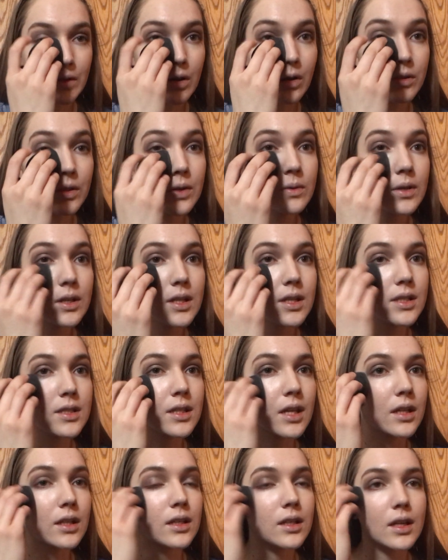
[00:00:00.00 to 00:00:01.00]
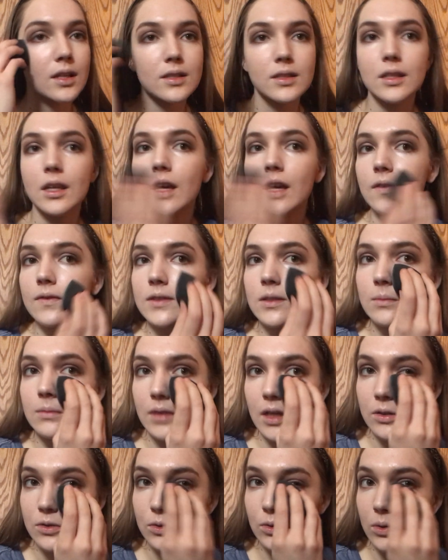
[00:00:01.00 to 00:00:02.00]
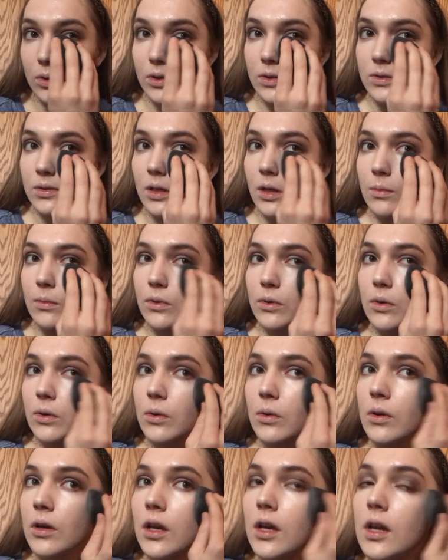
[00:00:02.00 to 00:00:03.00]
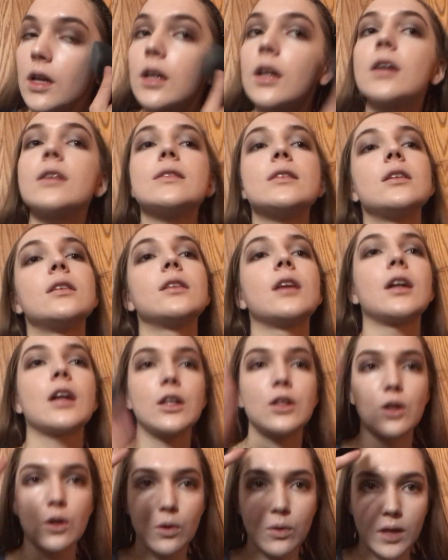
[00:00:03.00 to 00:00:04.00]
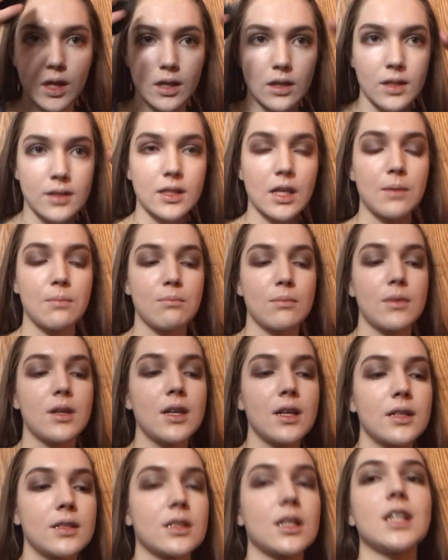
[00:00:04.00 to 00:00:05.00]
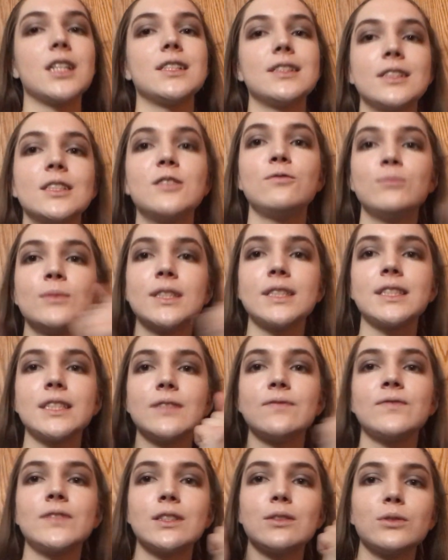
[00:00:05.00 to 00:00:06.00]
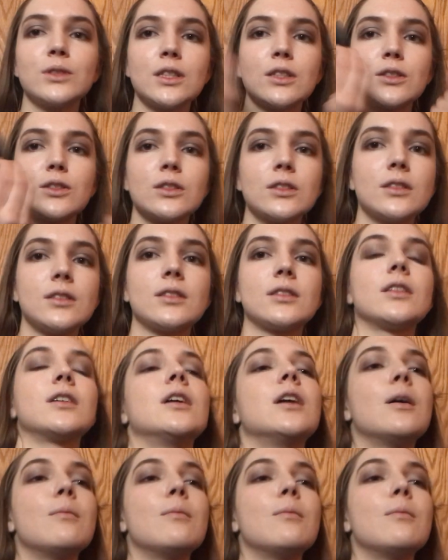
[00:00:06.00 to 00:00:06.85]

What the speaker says: Although it is kind of nice to have some natural oils come through. Because then, like, I know, like, because I love mixing foundations.